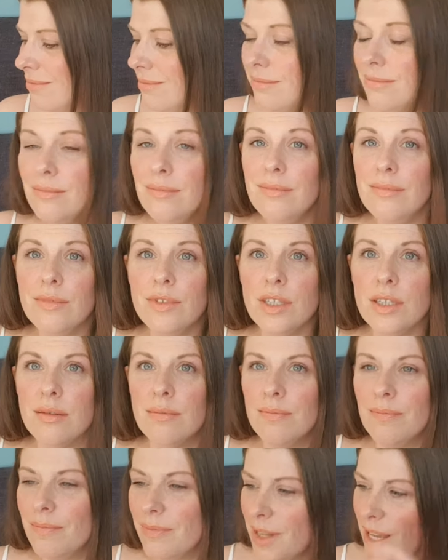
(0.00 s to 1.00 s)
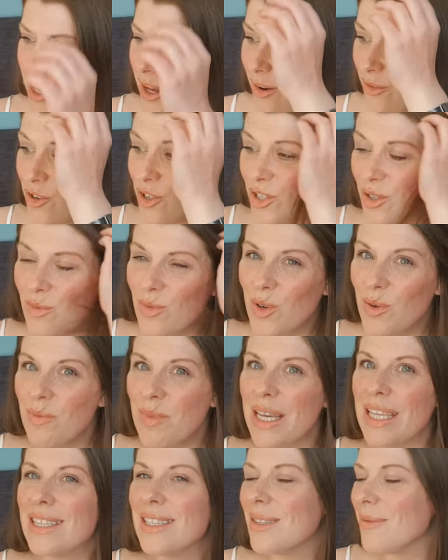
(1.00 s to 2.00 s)
I've got some good
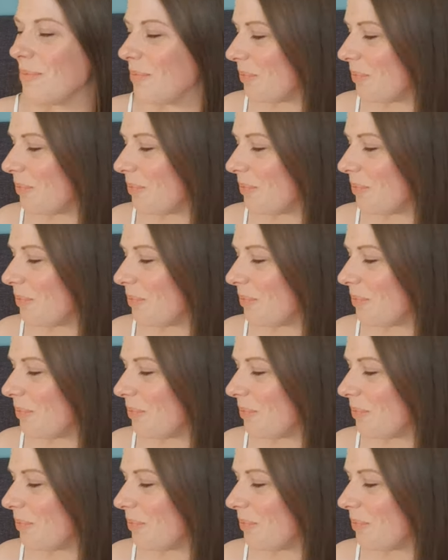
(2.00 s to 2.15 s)
bits.